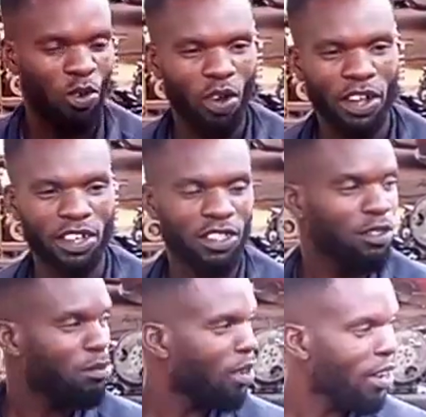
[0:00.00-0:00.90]
why is
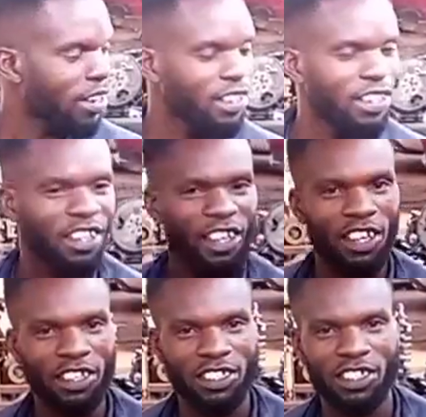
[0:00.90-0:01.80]
my
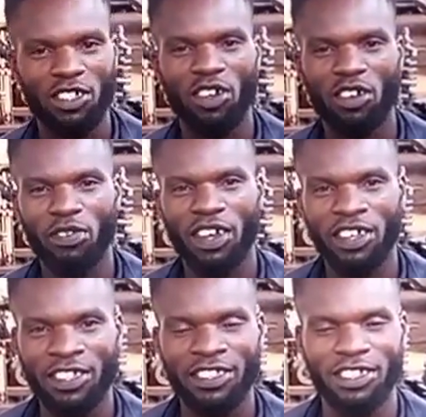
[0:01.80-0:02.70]
engine
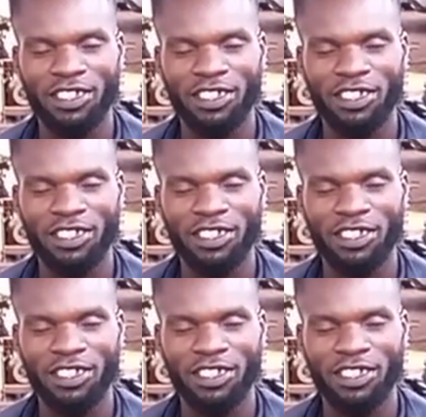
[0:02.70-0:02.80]
overheating?